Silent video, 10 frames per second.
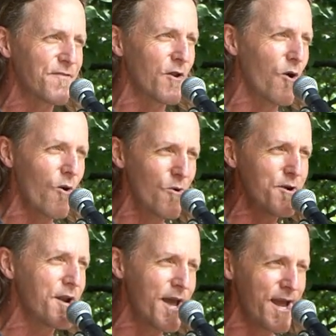flow
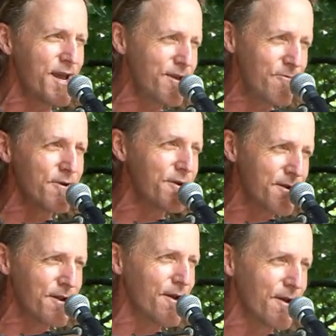and they went
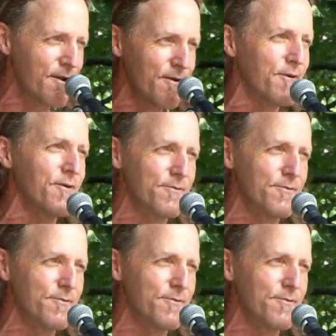down.